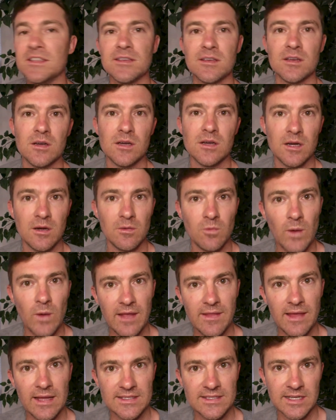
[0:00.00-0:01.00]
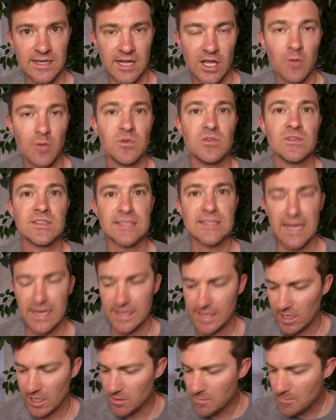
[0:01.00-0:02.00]
to a way that's going to help you
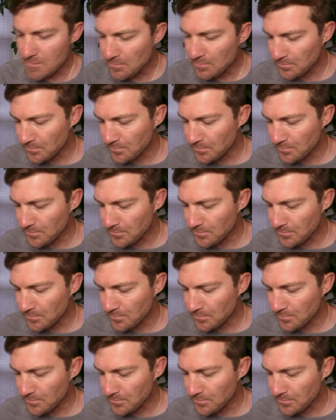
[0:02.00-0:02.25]
stand out.